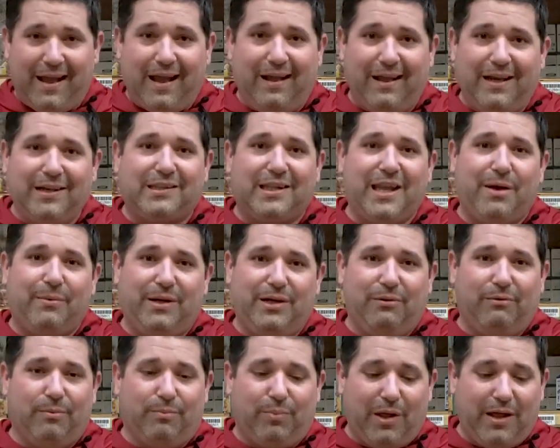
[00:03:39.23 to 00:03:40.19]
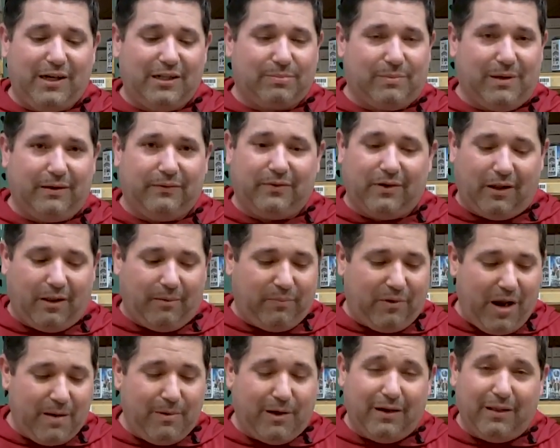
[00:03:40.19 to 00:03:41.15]
each day we do replenishment for all the
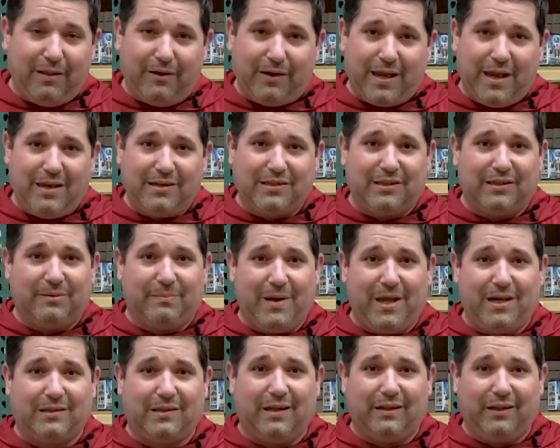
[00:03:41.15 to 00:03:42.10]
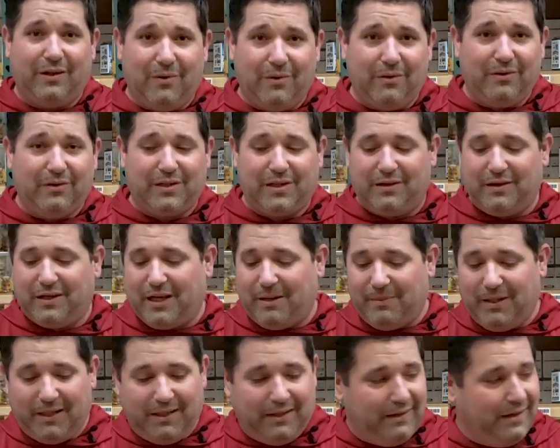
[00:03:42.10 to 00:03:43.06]
primary locations based on the orders that are
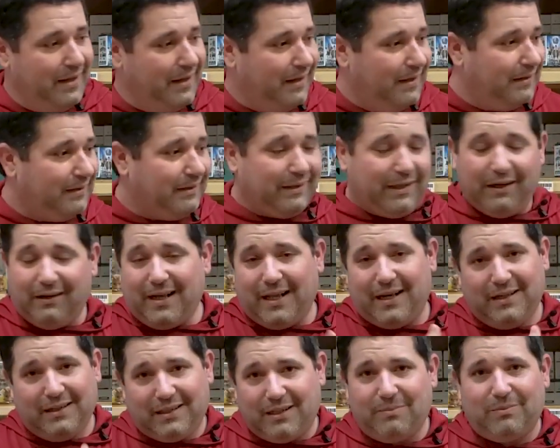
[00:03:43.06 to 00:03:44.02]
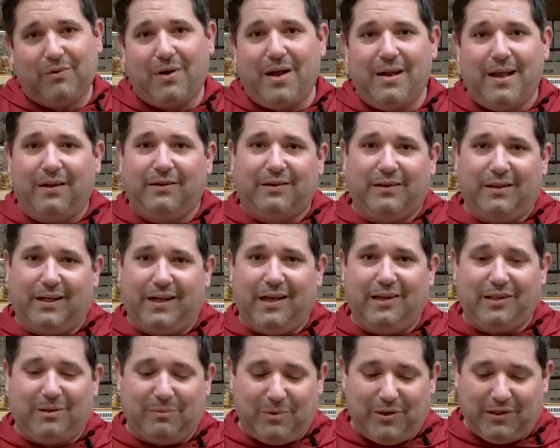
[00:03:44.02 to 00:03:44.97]
coming in. They're getting shipped right out to the
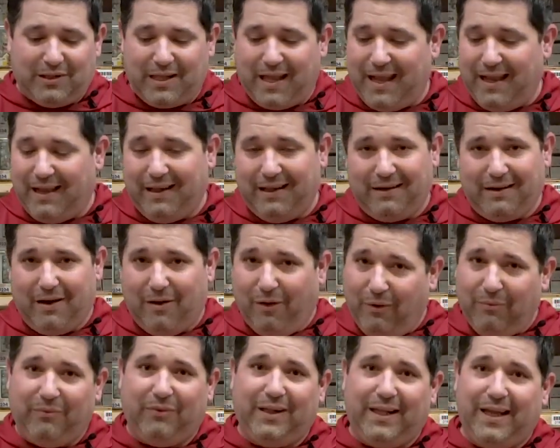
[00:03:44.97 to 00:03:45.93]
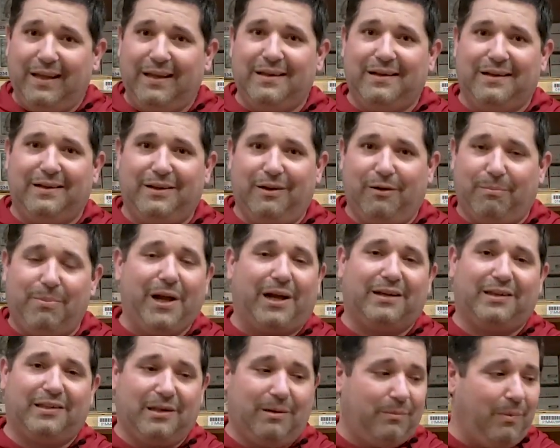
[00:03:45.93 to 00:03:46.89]
customers, and hopefully you're
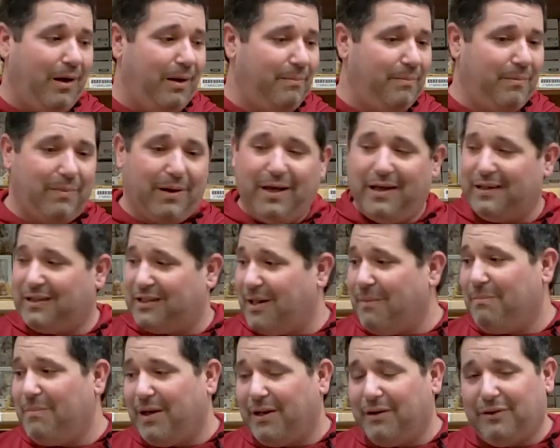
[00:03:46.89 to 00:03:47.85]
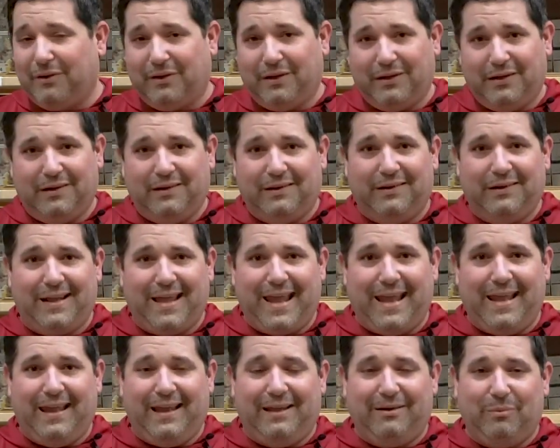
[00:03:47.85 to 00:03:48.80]
picking some up, some bundle here,
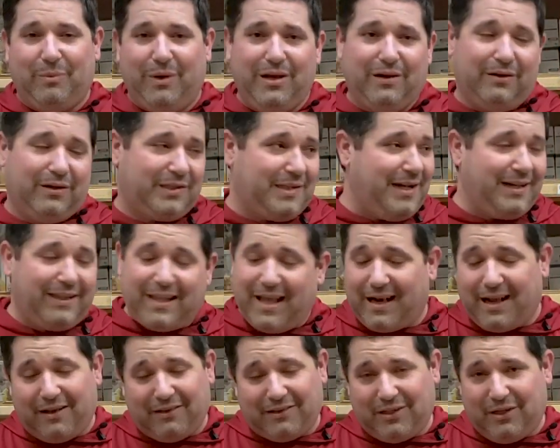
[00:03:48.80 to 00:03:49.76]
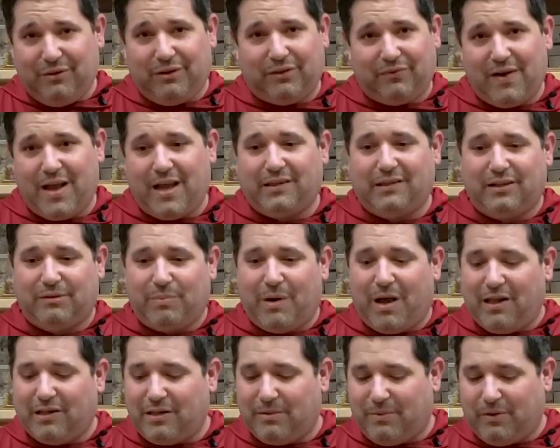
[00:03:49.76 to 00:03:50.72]
and we are sending that out to you as fast as
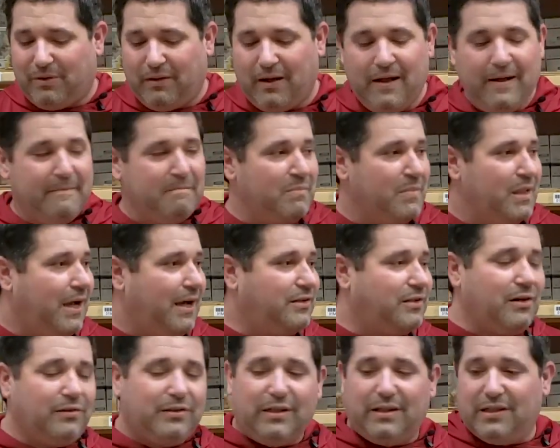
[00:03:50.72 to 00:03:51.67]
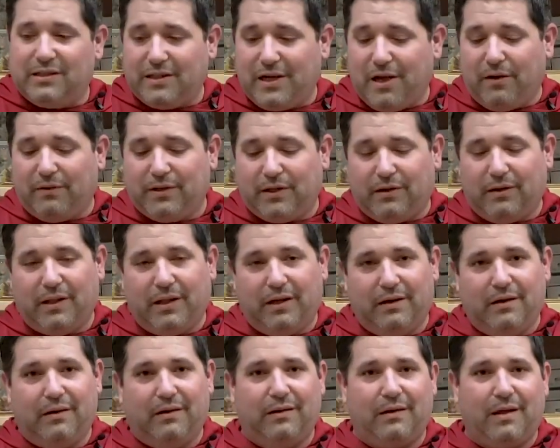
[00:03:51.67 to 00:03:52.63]
possible. I showed you the shelves
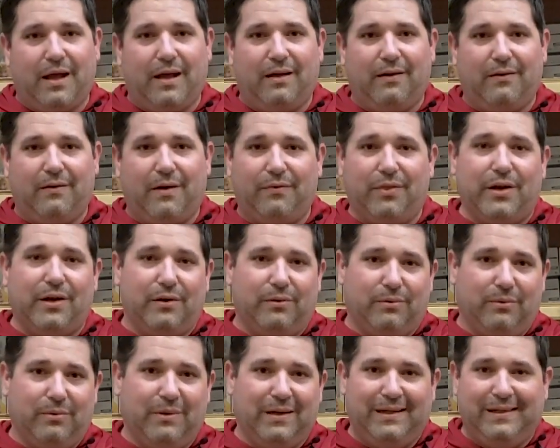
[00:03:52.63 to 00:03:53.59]
earlier of the new